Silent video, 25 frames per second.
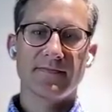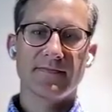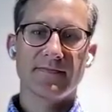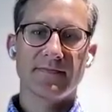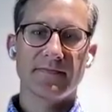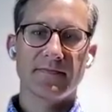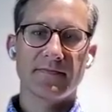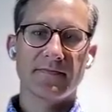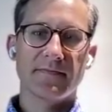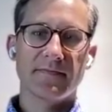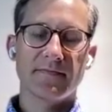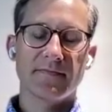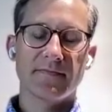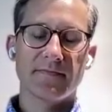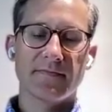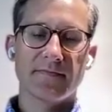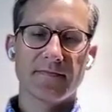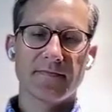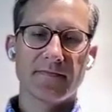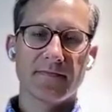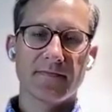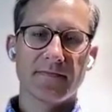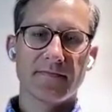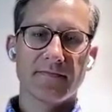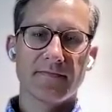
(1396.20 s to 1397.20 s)

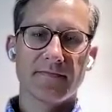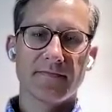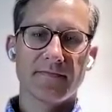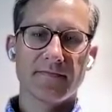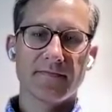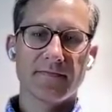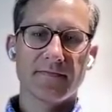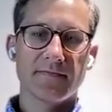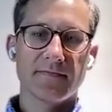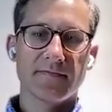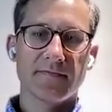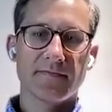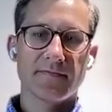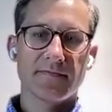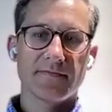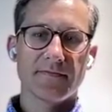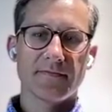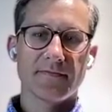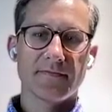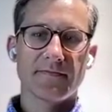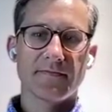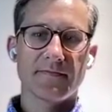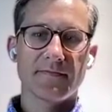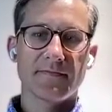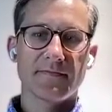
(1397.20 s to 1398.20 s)

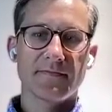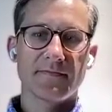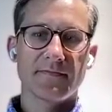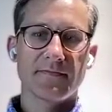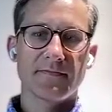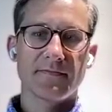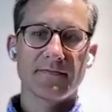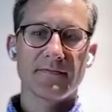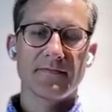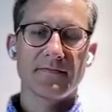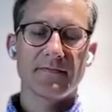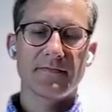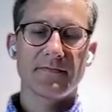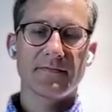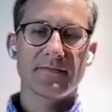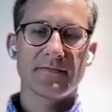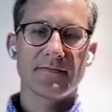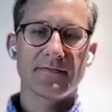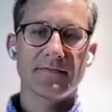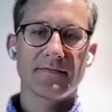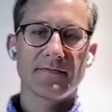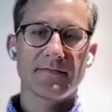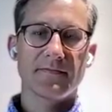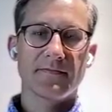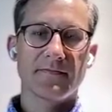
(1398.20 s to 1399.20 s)

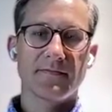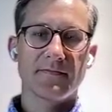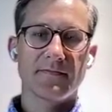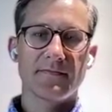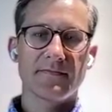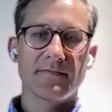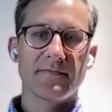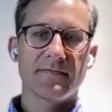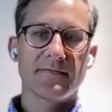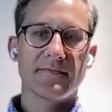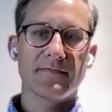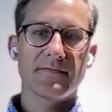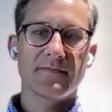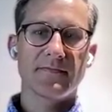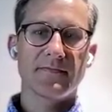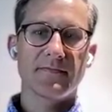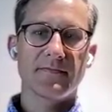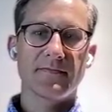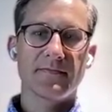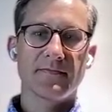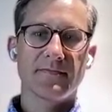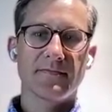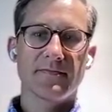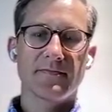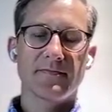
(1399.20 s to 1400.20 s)

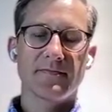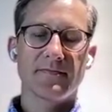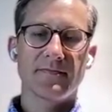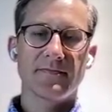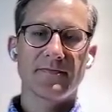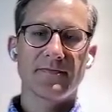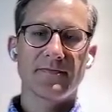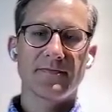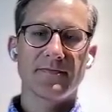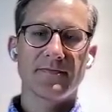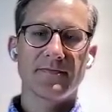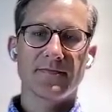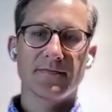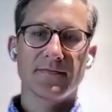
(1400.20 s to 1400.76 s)
This person isn't speaking.